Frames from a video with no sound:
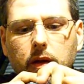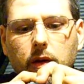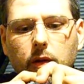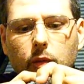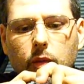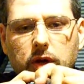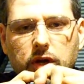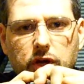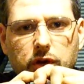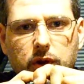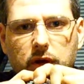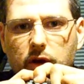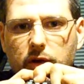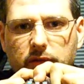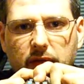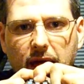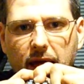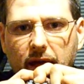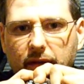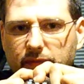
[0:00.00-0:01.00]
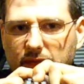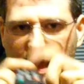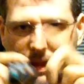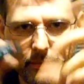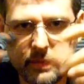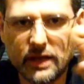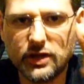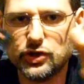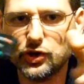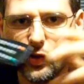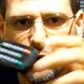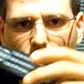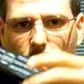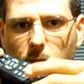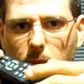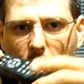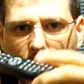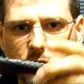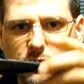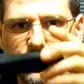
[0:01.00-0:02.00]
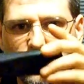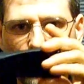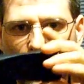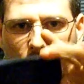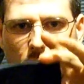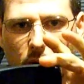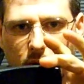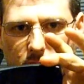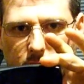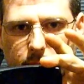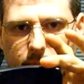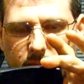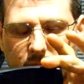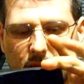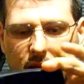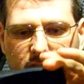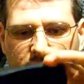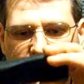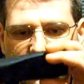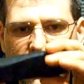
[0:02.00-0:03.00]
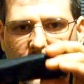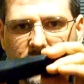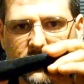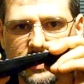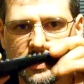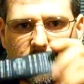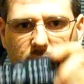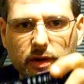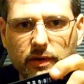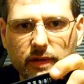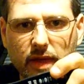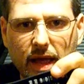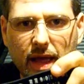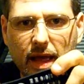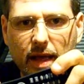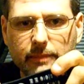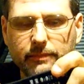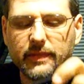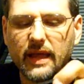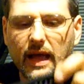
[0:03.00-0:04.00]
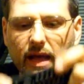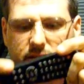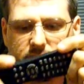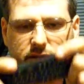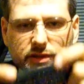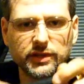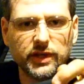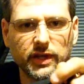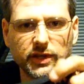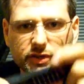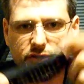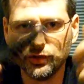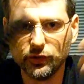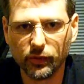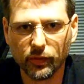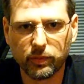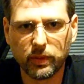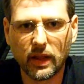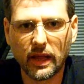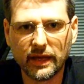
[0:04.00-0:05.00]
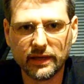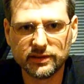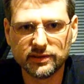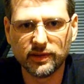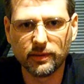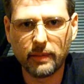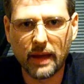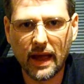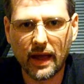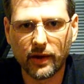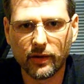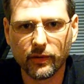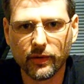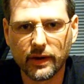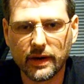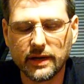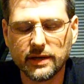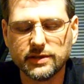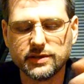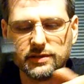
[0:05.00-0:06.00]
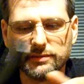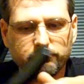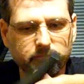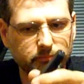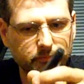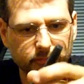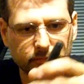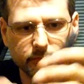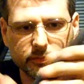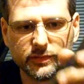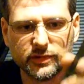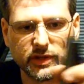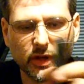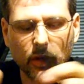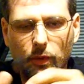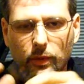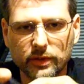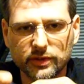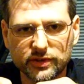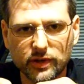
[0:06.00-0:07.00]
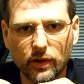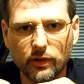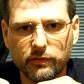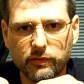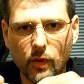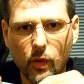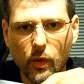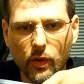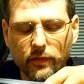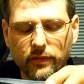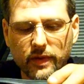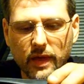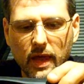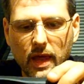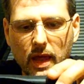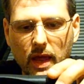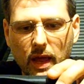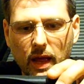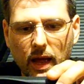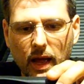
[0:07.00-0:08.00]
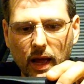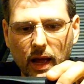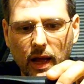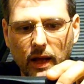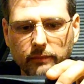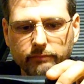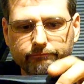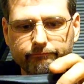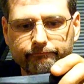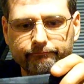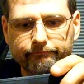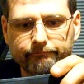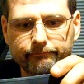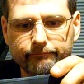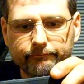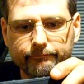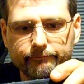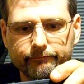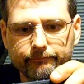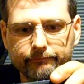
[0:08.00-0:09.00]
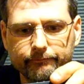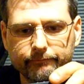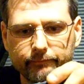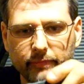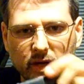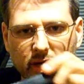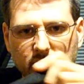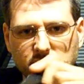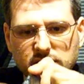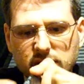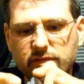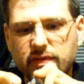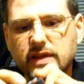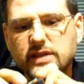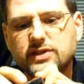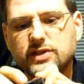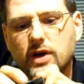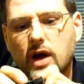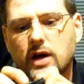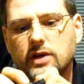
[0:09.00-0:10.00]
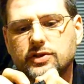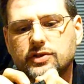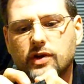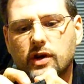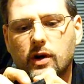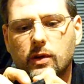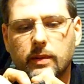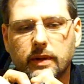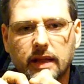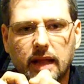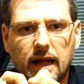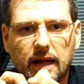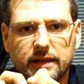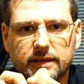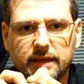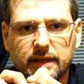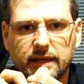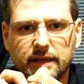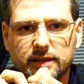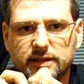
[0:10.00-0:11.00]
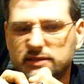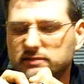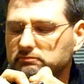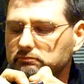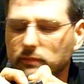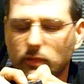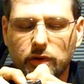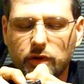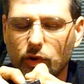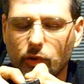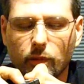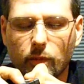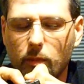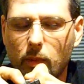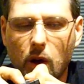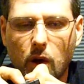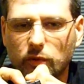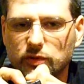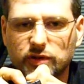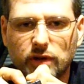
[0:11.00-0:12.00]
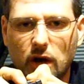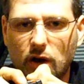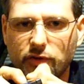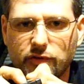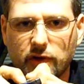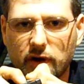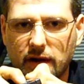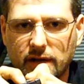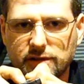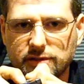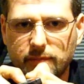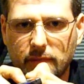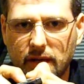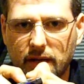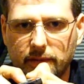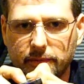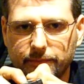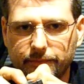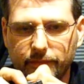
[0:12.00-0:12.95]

When you do that, that means your remote's working. If it doesn't do that, I suggest you replace the batteries, so on and so forth. Because if it's not strobing like this, your remote's not transmitting.